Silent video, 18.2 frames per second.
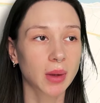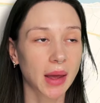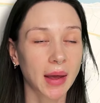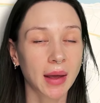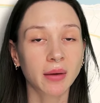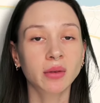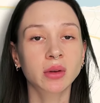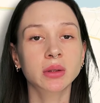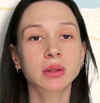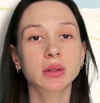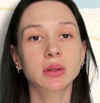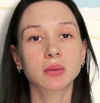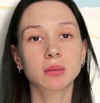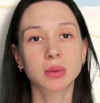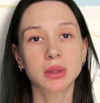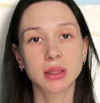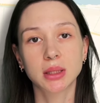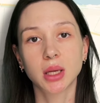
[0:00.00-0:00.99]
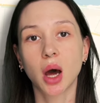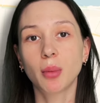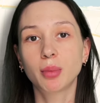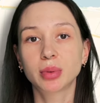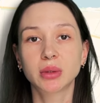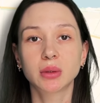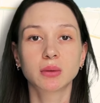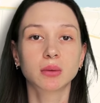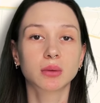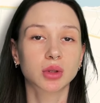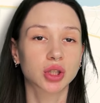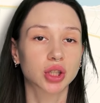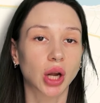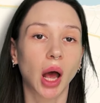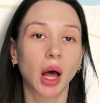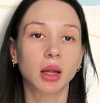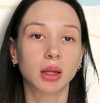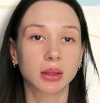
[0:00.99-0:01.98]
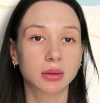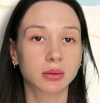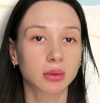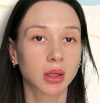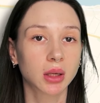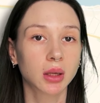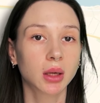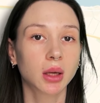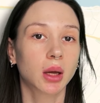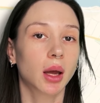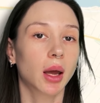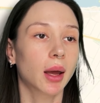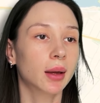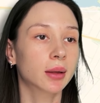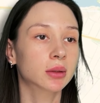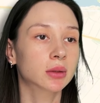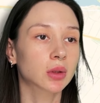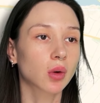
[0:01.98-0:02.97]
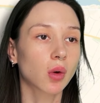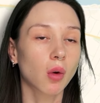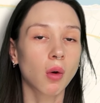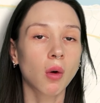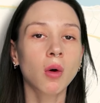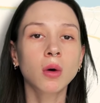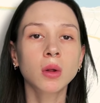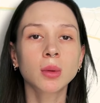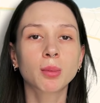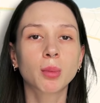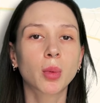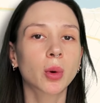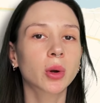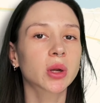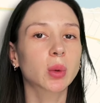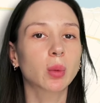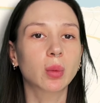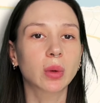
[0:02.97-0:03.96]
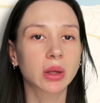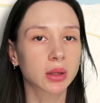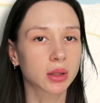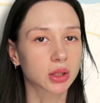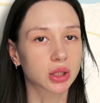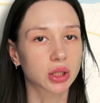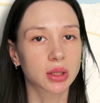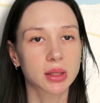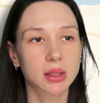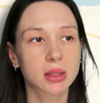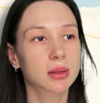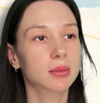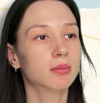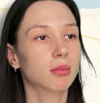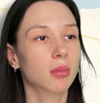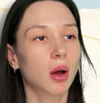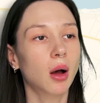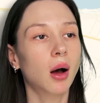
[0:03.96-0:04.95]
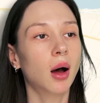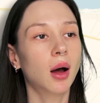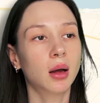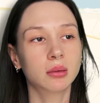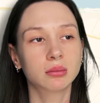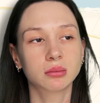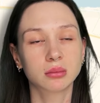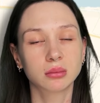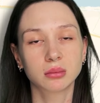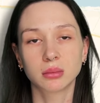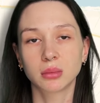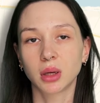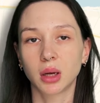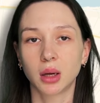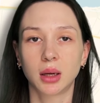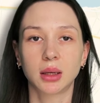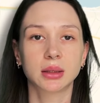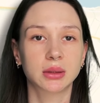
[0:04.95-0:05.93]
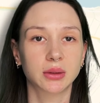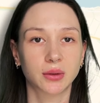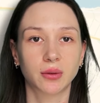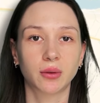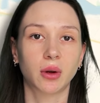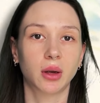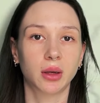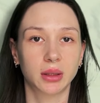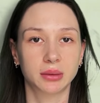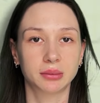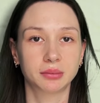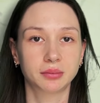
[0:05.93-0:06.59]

haven't stopped shelling, and all border villages are under fire.